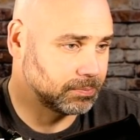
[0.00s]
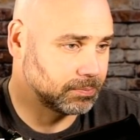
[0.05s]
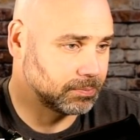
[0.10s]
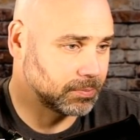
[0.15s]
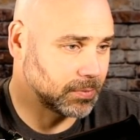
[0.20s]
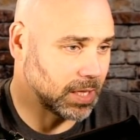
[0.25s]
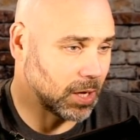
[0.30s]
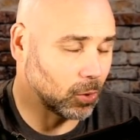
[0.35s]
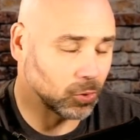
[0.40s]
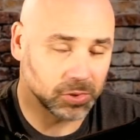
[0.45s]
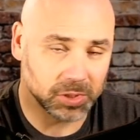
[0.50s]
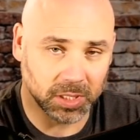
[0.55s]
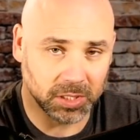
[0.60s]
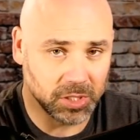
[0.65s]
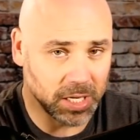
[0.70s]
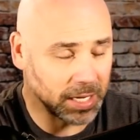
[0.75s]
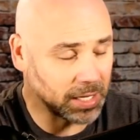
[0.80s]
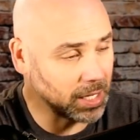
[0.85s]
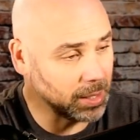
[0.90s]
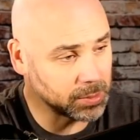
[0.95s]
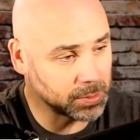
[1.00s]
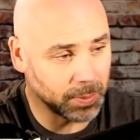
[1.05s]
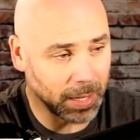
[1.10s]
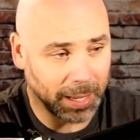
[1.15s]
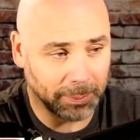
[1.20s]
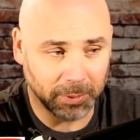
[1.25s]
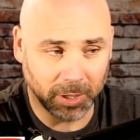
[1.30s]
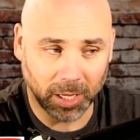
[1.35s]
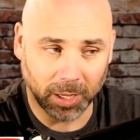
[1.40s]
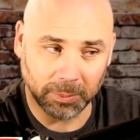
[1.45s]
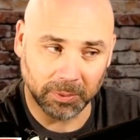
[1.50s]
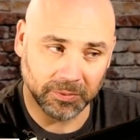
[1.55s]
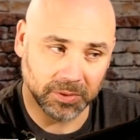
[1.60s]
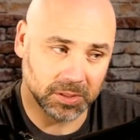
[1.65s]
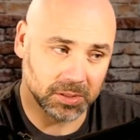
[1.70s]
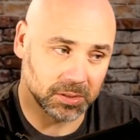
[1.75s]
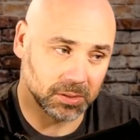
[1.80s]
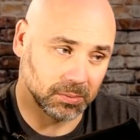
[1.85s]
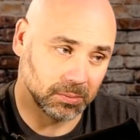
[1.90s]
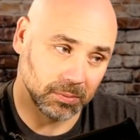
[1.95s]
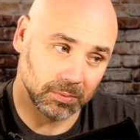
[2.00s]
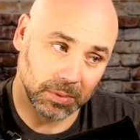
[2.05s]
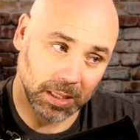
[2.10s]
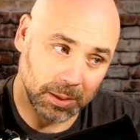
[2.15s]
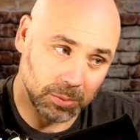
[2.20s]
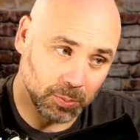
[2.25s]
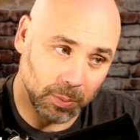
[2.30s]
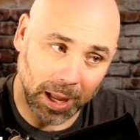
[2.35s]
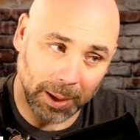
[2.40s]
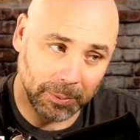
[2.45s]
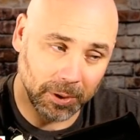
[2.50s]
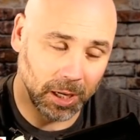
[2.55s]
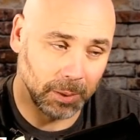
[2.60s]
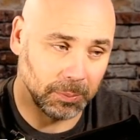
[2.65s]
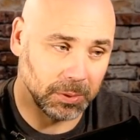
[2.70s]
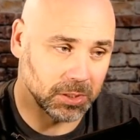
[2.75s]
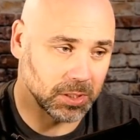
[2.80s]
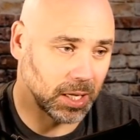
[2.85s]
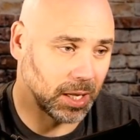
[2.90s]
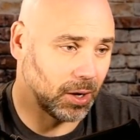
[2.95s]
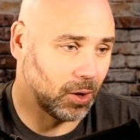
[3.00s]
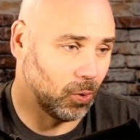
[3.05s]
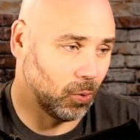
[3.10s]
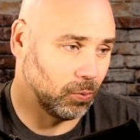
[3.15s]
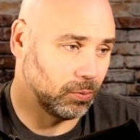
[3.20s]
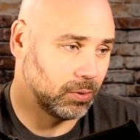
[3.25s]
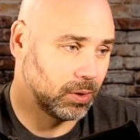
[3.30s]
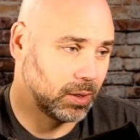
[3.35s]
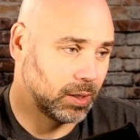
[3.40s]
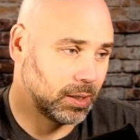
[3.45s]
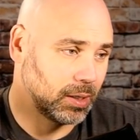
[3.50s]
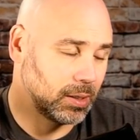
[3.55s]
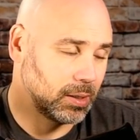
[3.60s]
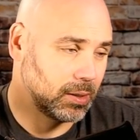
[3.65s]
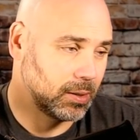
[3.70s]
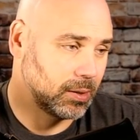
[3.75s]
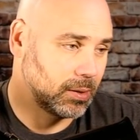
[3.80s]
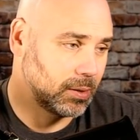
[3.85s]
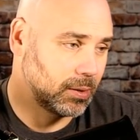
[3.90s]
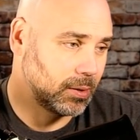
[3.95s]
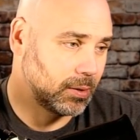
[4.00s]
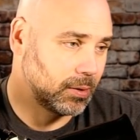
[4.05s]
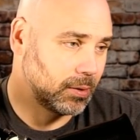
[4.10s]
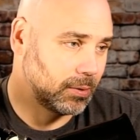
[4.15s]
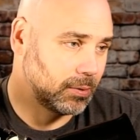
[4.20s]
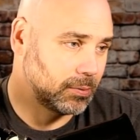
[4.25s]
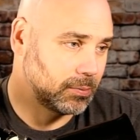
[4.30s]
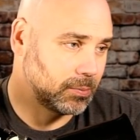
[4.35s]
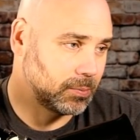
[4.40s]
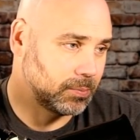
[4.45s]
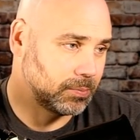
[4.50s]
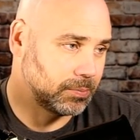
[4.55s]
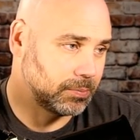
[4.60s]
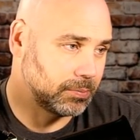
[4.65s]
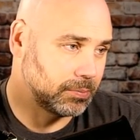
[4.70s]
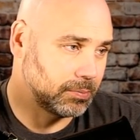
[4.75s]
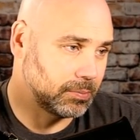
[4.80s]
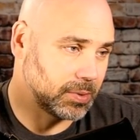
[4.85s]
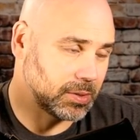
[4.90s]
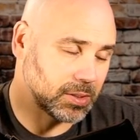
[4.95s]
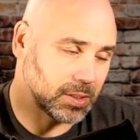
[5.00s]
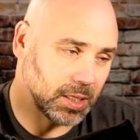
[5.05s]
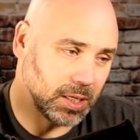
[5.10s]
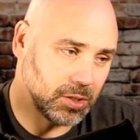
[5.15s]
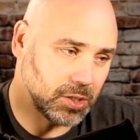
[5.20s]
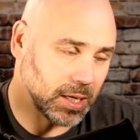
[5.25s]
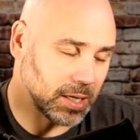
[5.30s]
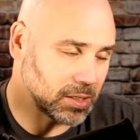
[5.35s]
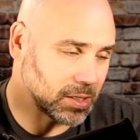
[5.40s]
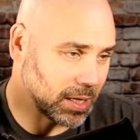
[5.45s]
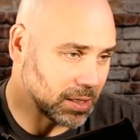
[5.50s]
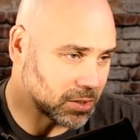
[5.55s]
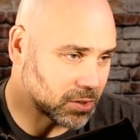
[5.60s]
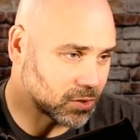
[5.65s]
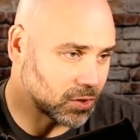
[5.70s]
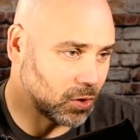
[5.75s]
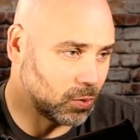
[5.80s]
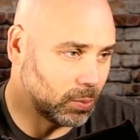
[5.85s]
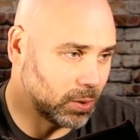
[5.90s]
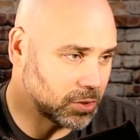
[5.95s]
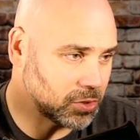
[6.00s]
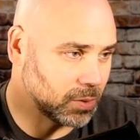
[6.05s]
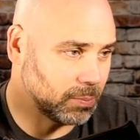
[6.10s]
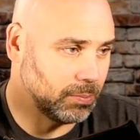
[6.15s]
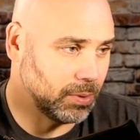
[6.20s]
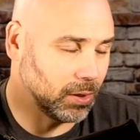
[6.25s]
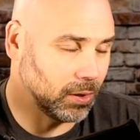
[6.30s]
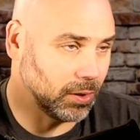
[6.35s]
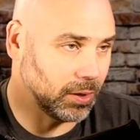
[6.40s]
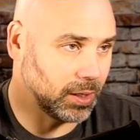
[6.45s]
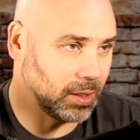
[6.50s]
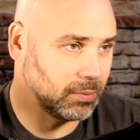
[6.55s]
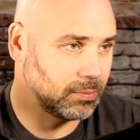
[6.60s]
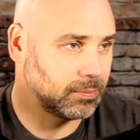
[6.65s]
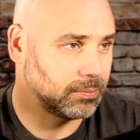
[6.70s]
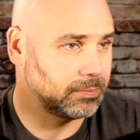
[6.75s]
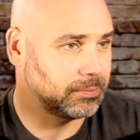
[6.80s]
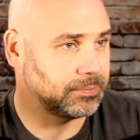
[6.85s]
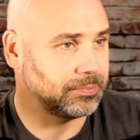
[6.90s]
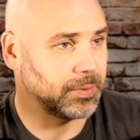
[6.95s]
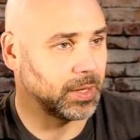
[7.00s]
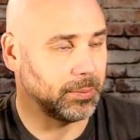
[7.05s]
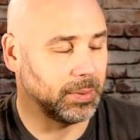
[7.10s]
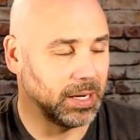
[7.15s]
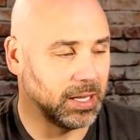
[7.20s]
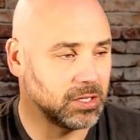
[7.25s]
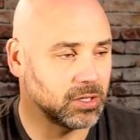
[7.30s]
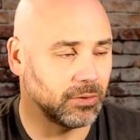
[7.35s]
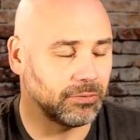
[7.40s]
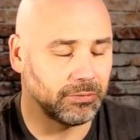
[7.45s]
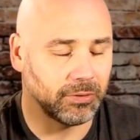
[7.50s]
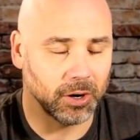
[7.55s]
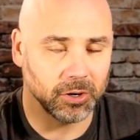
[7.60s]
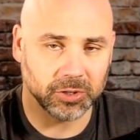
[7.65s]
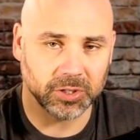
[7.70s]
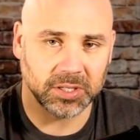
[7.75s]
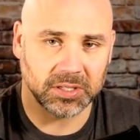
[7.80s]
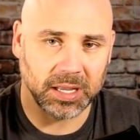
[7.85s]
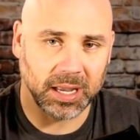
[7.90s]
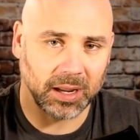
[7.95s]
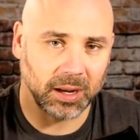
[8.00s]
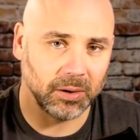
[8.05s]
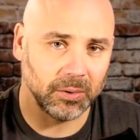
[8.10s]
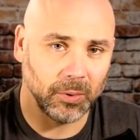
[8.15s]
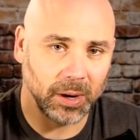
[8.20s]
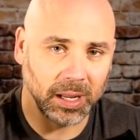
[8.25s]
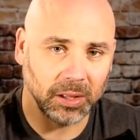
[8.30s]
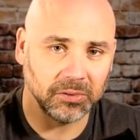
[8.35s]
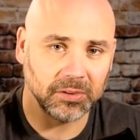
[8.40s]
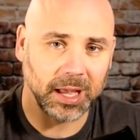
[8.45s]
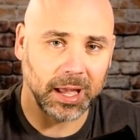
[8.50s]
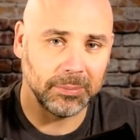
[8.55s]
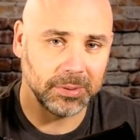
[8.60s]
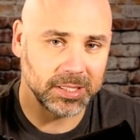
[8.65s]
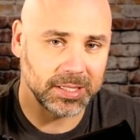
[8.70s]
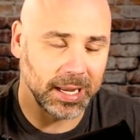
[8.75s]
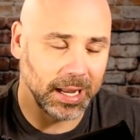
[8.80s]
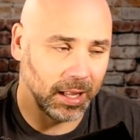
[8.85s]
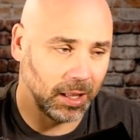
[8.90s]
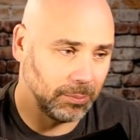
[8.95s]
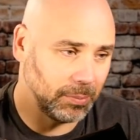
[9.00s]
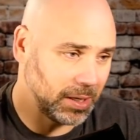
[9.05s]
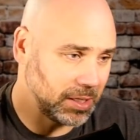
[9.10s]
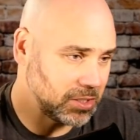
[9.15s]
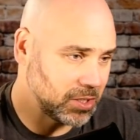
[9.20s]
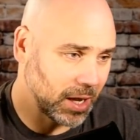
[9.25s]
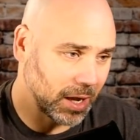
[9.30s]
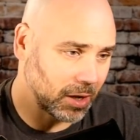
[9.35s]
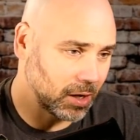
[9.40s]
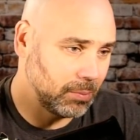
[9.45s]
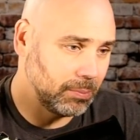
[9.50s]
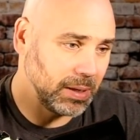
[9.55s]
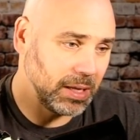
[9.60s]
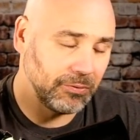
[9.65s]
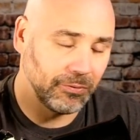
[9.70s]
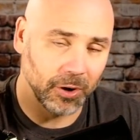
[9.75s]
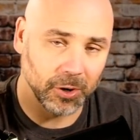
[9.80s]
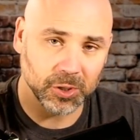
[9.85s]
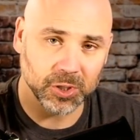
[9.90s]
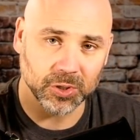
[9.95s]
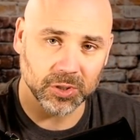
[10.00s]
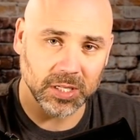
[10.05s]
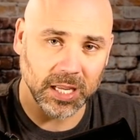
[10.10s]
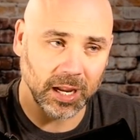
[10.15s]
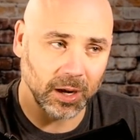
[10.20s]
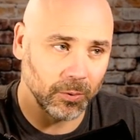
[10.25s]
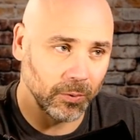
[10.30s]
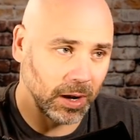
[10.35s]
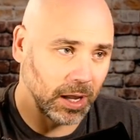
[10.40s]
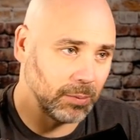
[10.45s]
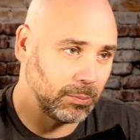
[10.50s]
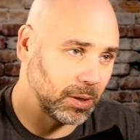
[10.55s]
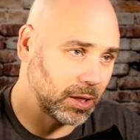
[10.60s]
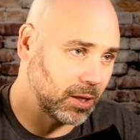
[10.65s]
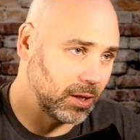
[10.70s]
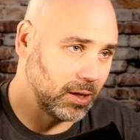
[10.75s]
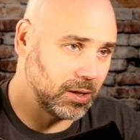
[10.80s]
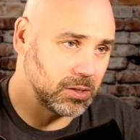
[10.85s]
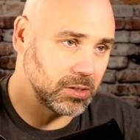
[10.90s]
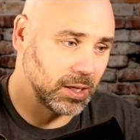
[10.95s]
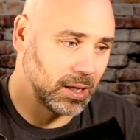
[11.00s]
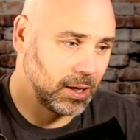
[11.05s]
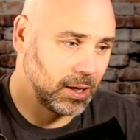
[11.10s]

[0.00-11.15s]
The old CJ keeps popping up. If he keeps popping up, he's not old. But CJ's got so much ability. I mean, he's a first, second round type of talent, but he's not going to be first or second round because